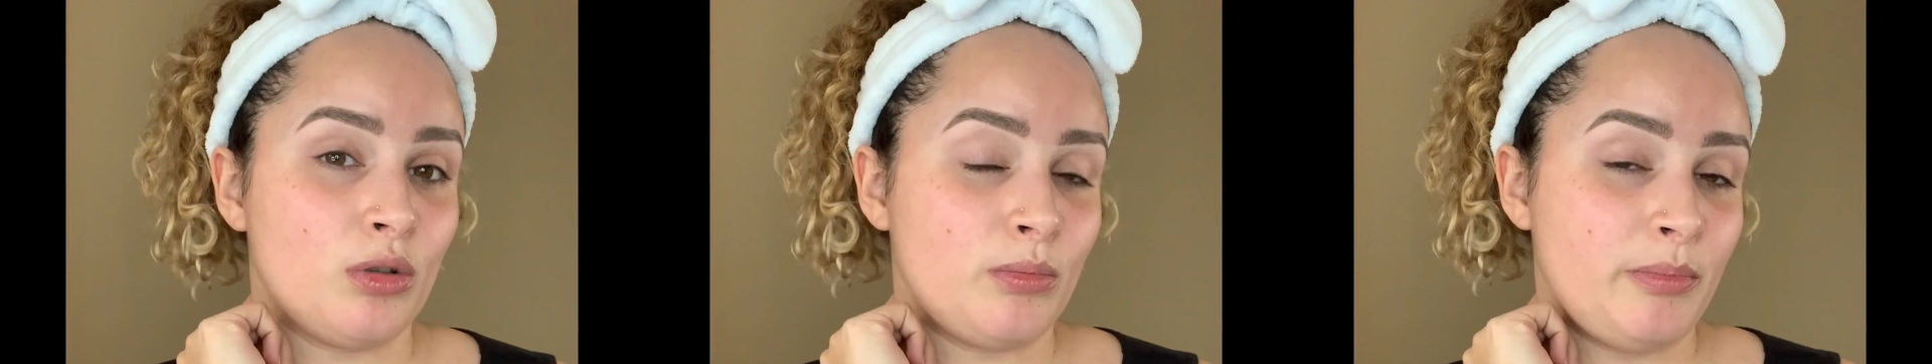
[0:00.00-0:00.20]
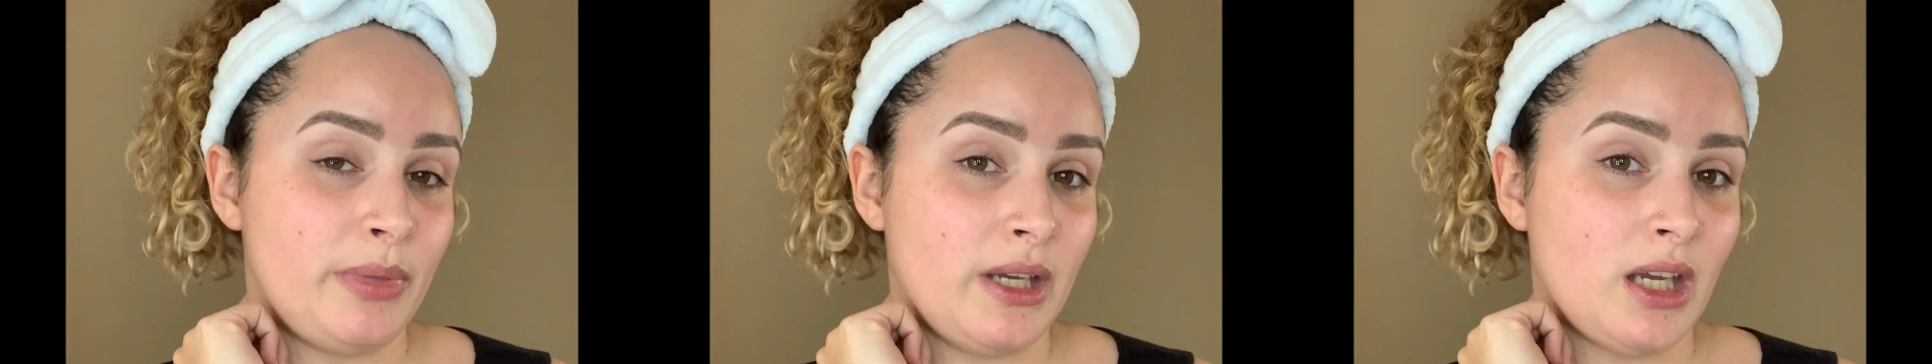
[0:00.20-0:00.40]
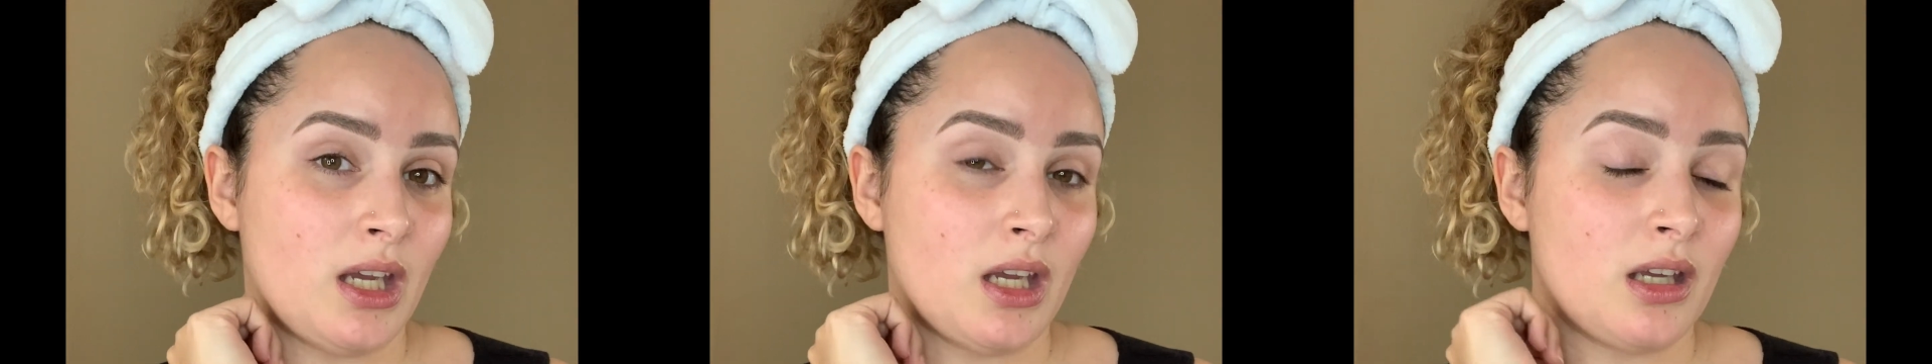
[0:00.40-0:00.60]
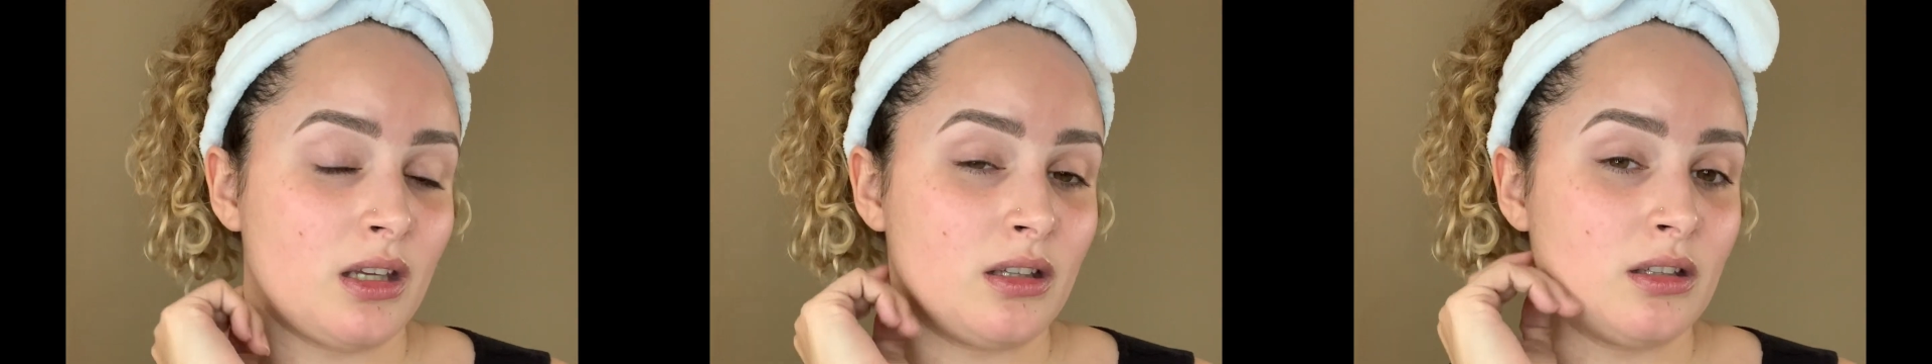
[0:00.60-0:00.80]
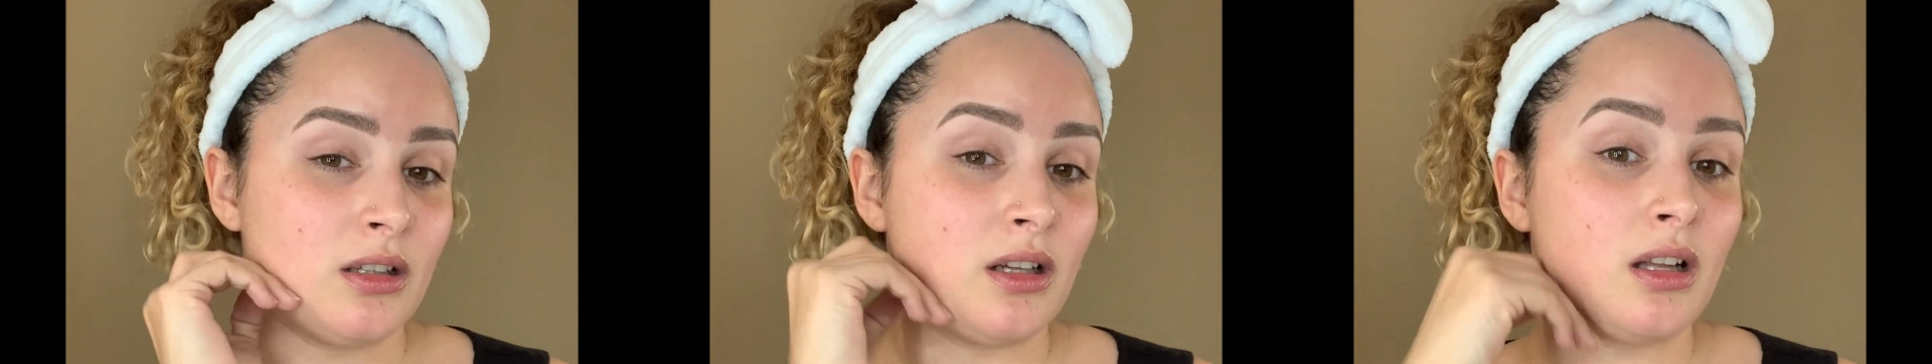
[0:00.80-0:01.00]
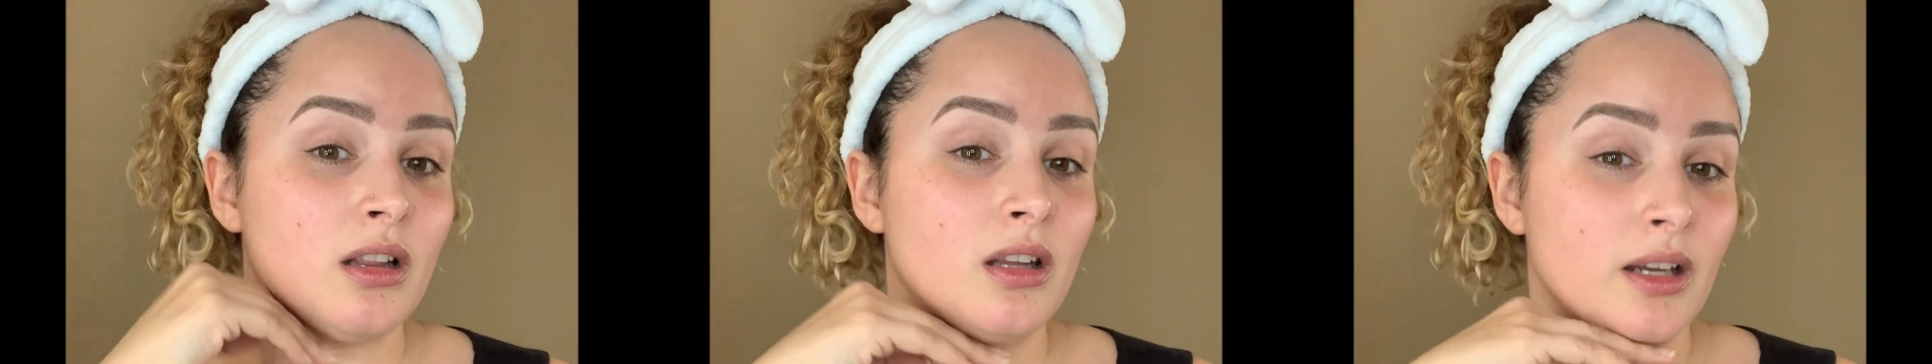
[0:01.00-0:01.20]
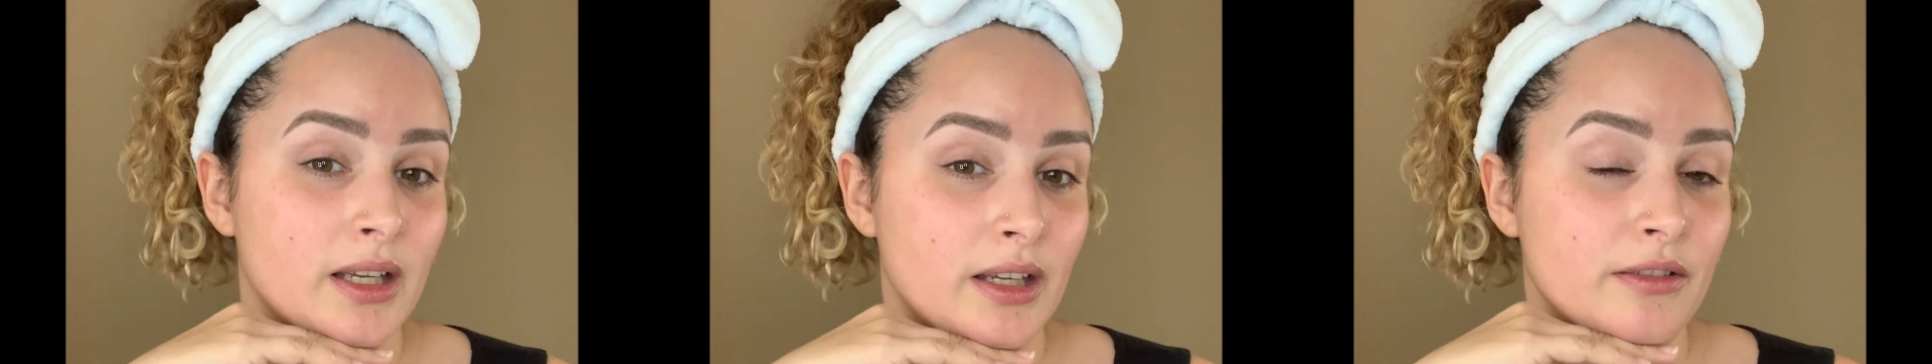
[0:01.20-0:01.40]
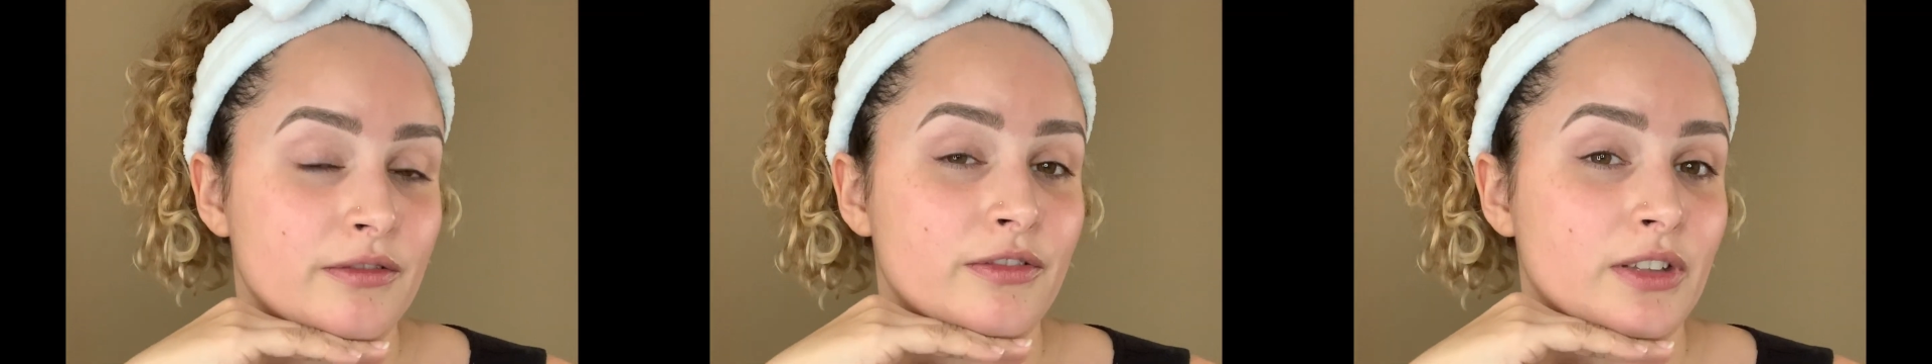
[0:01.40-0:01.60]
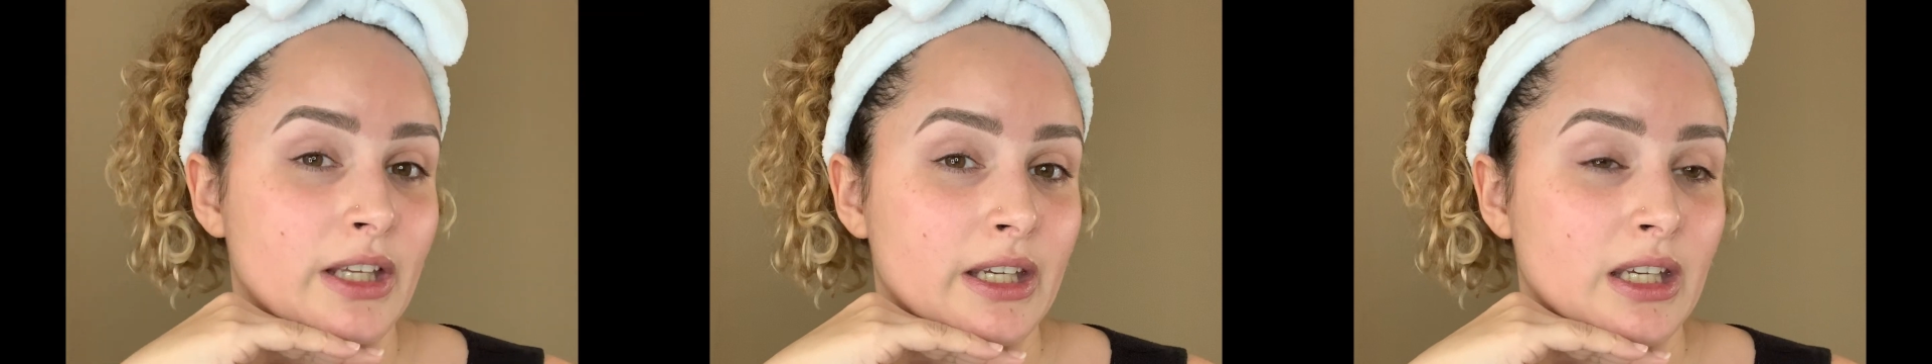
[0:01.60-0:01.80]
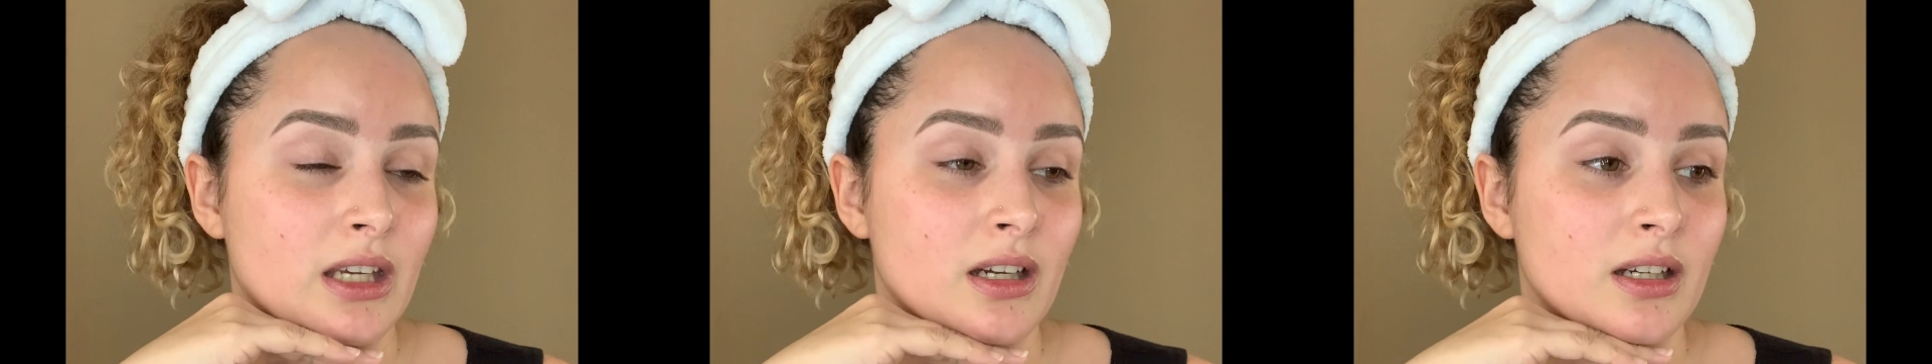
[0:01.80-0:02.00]
be looking
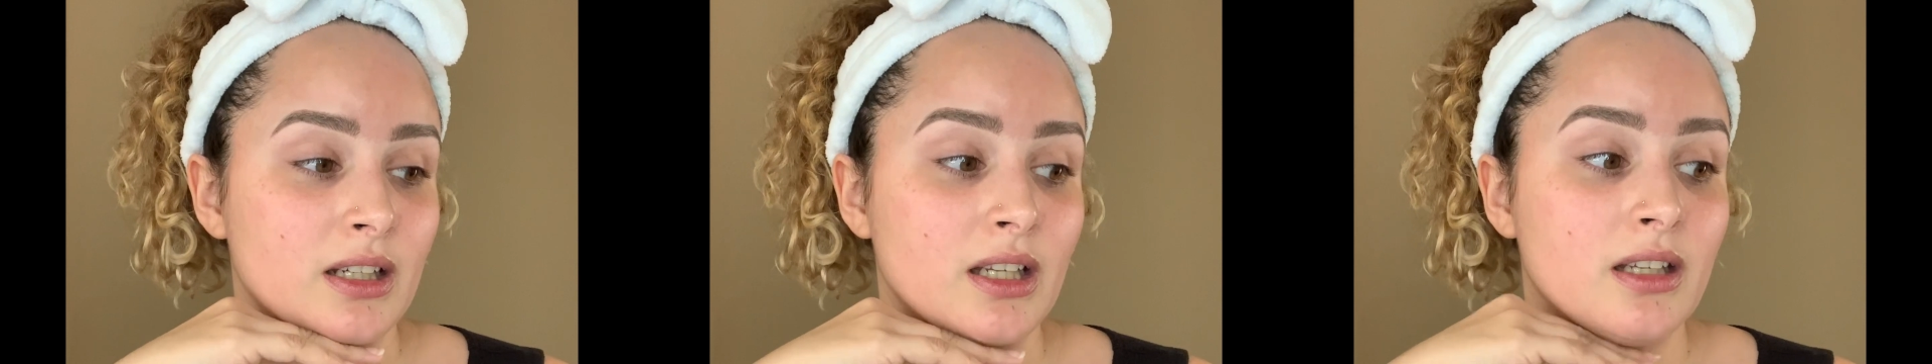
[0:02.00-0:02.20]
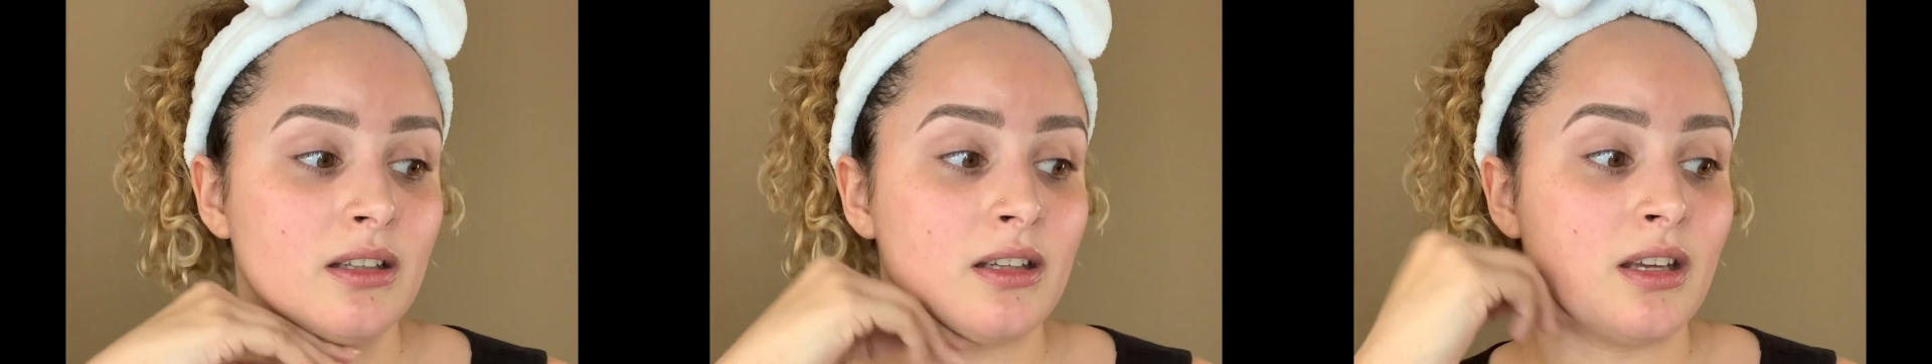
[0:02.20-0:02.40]
flaky, honey.